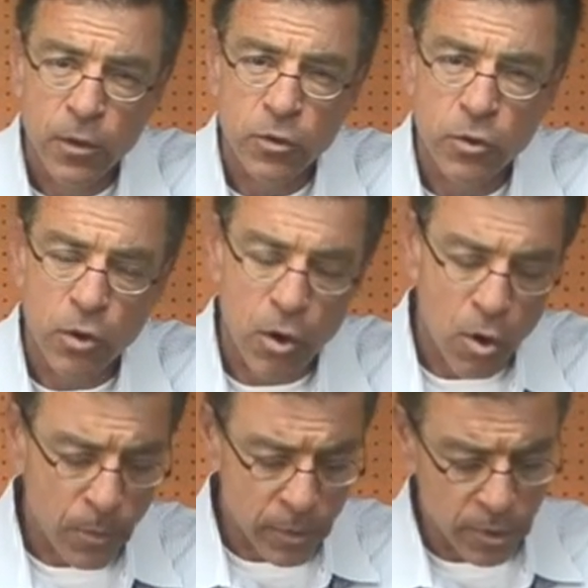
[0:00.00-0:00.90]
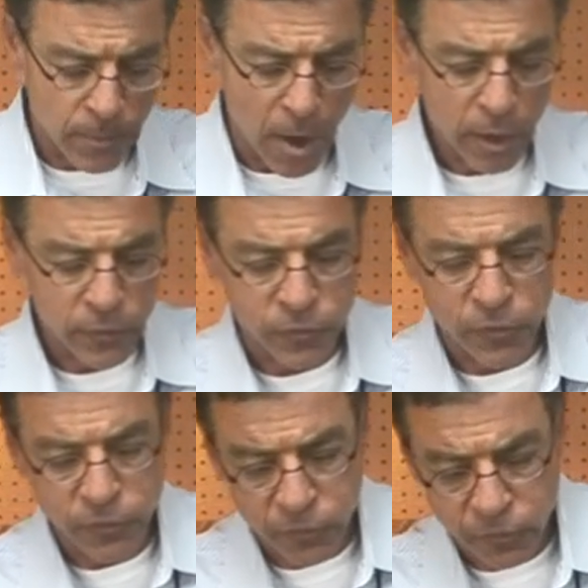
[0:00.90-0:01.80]
When you open the box,
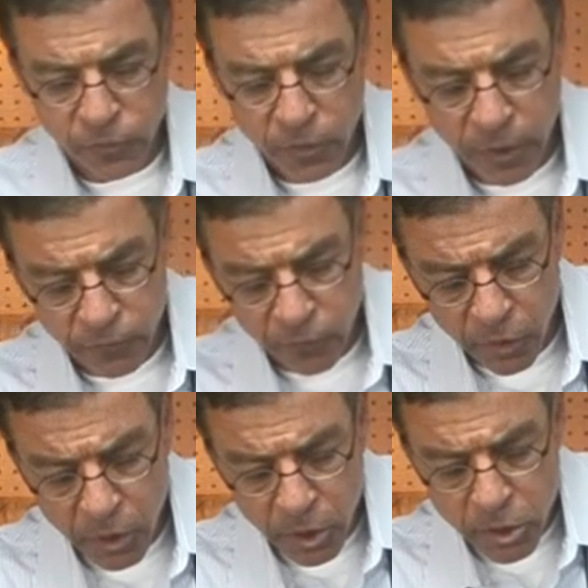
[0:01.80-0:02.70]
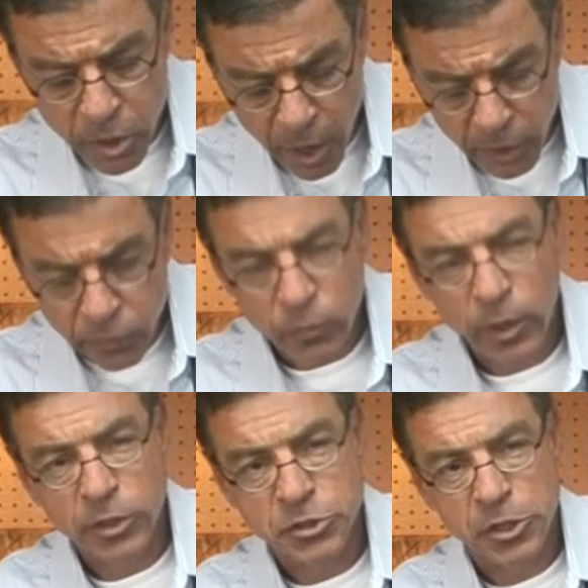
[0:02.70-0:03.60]
this is designed for
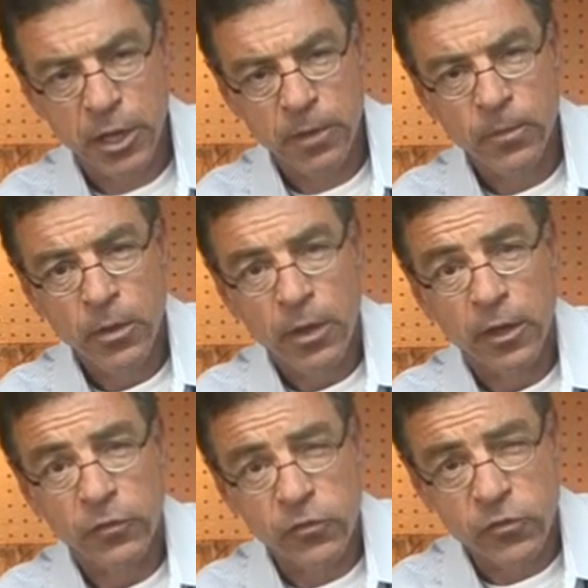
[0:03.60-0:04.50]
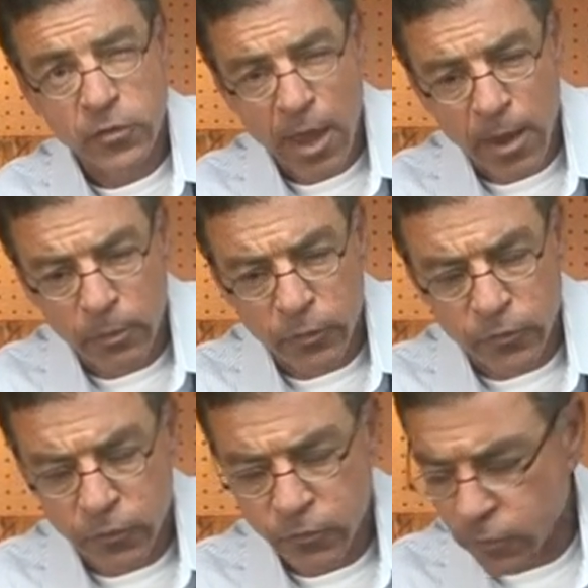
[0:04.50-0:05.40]
non-ricochet and stab
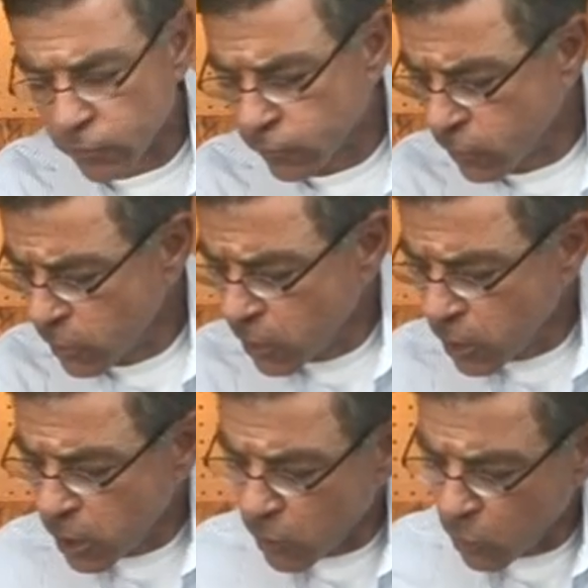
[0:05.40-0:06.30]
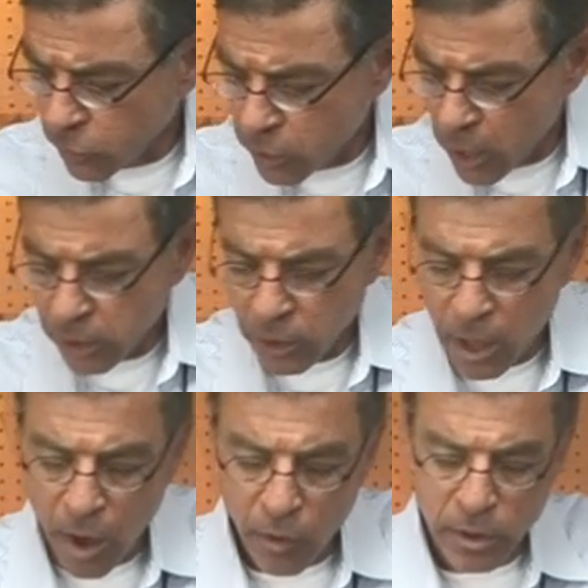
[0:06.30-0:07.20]
resistance. It will not
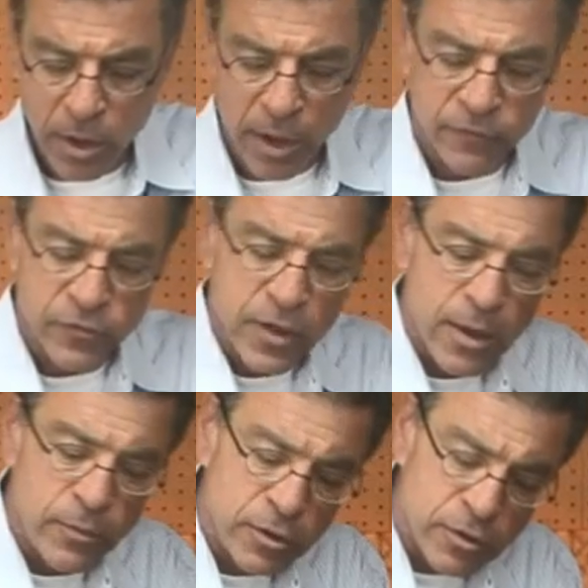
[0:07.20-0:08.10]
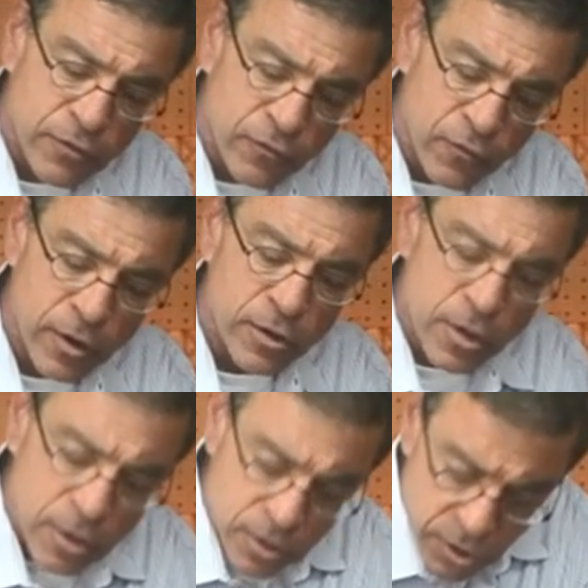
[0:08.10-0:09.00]
allow a knife stabbed into the front
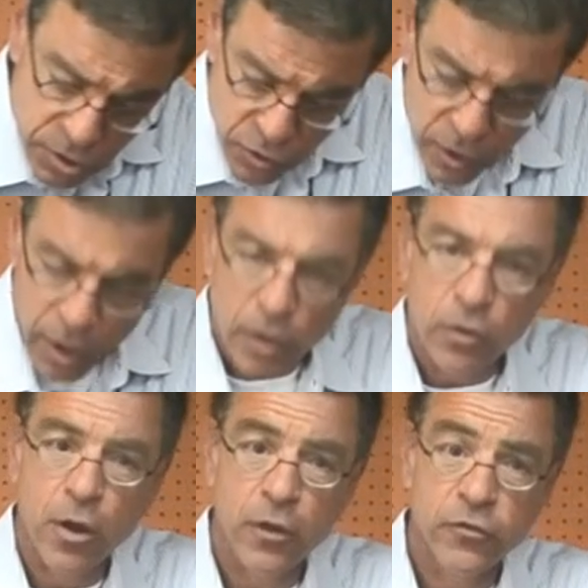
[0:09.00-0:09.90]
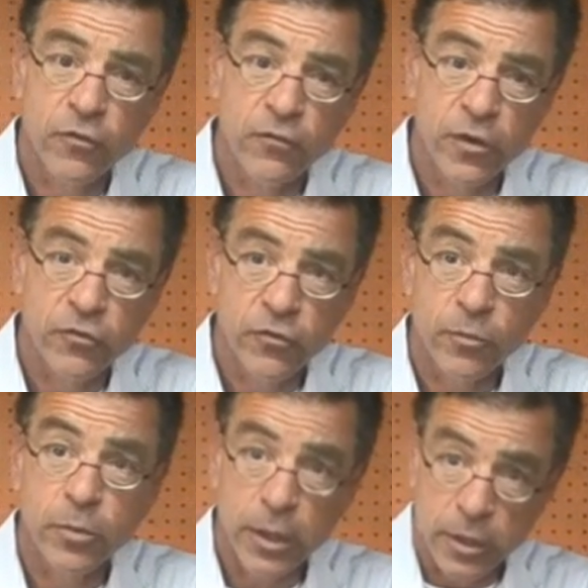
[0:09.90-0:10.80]
to trail across the face of the
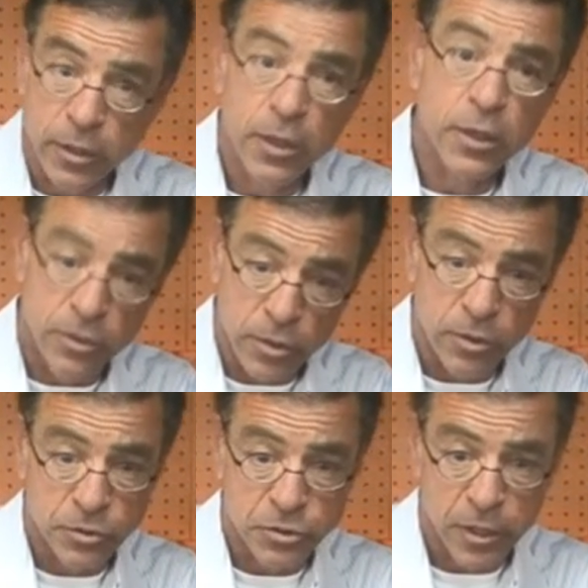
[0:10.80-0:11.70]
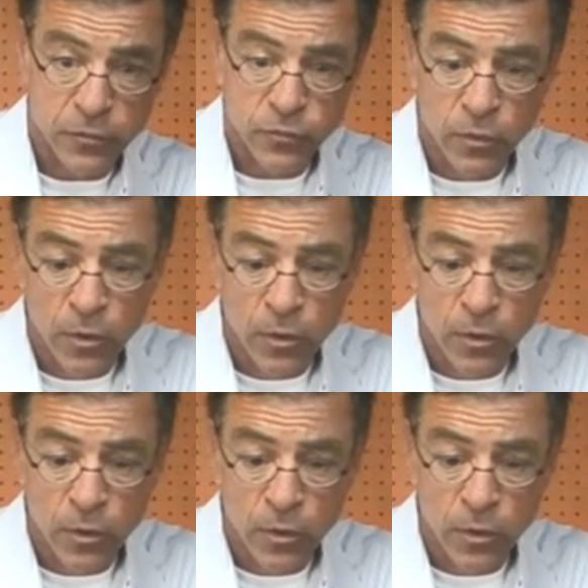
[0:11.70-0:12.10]
plate into your chest.